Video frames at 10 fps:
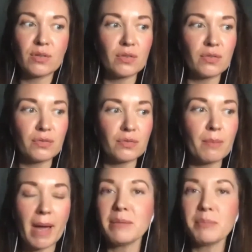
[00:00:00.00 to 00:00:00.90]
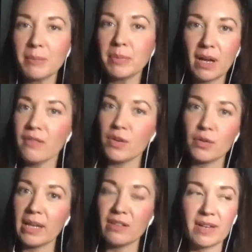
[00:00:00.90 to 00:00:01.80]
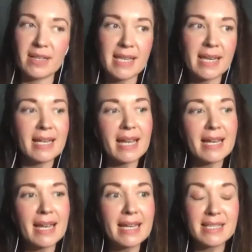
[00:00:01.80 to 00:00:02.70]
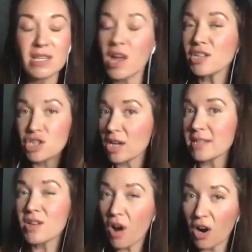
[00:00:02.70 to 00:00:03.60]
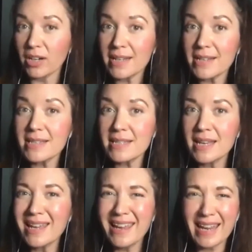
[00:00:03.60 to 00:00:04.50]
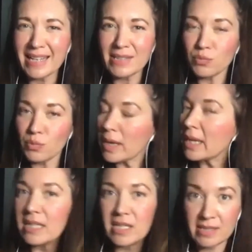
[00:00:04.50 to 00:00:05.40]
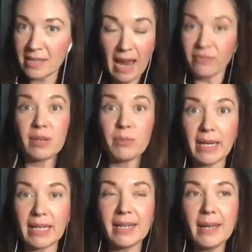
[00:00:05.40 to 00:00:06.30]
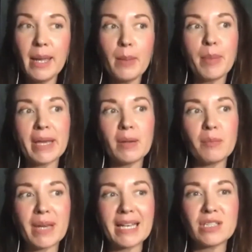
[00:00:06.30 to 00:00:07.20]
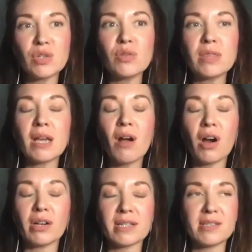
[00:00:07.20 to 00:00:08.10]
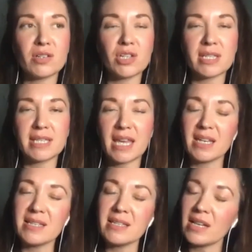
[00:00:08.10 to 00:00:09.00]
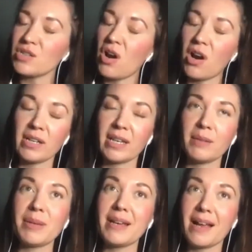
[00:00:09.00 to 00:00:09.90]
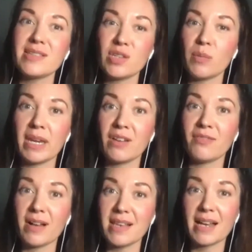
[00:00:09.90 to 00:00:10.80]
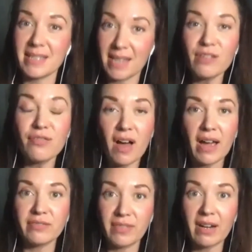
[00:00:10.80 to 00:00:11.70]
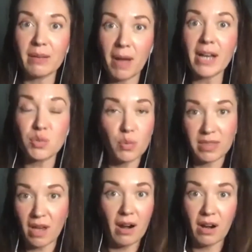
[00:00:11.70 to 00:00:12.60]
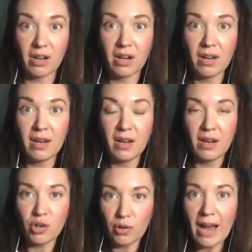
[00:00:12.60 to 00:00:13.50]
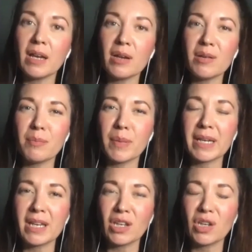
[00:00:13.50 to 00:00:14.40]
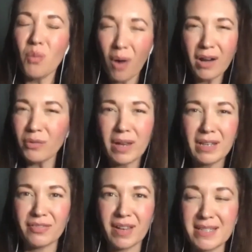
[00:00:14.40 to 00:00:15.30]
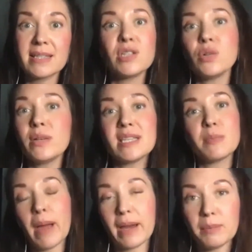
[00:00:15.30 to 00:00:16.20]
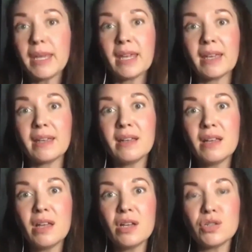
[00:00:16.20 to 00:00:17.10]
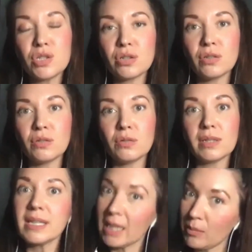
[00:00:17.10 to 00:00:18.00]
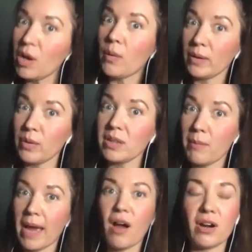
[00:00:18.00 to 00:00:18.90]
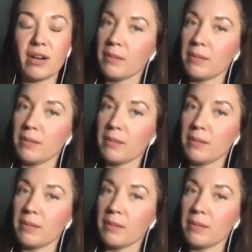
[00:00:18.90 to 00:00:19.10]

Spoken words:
remind people of the relevance. And it's not just artists, it's really everybody. But I do think artists are just taking such a hard hit because so many of us identify very much with our craft. But you are relevant. You inspire me to keep going with my art and